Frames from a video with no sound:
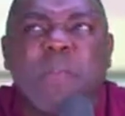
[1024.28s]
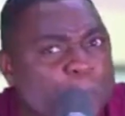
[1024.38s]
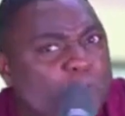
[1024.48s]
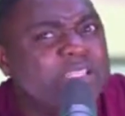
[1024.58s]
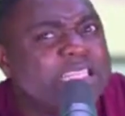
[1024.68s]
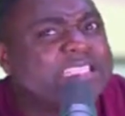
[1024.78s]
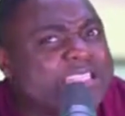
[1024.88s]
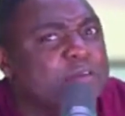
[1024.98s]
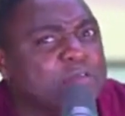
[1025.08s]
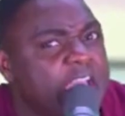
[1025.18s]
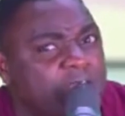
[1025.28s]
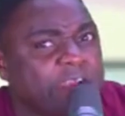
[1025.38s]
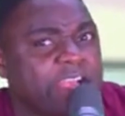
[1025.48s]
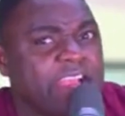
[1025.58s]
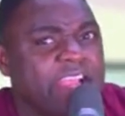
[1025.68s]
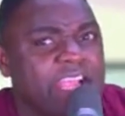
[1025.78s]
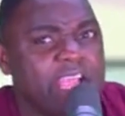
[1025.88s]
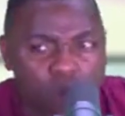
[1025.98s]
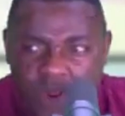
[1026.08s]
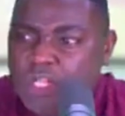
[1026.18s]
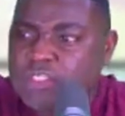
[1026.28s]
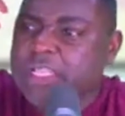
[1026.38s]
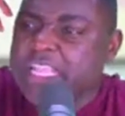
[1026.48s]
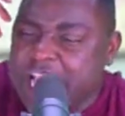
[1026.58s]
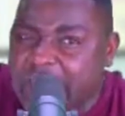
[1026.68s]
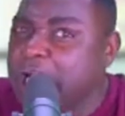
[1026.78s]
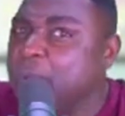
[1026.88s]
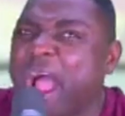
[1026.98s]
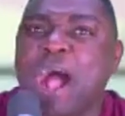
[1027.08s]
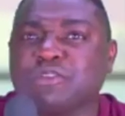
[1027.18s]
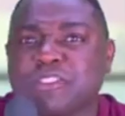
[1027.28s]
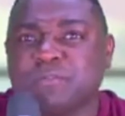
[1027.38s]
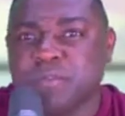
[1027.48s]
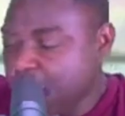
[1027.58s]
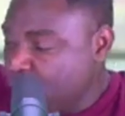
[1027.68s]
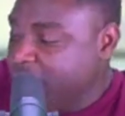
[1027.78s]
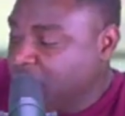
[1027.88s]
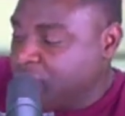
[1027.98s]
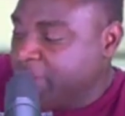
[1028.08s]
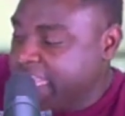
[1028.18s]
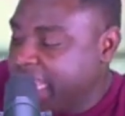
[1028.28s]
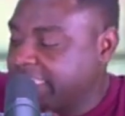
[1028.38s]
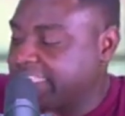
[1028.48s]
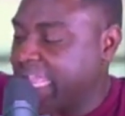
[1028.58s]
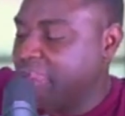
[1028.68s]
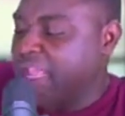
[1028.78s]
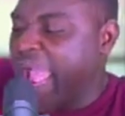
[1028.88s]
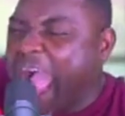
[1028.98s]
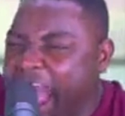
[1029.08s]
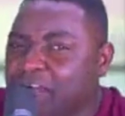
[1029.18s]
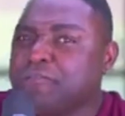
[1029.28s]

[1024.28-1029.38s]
them separating themselves from Ghana. Never. But people deserve hearing. We need to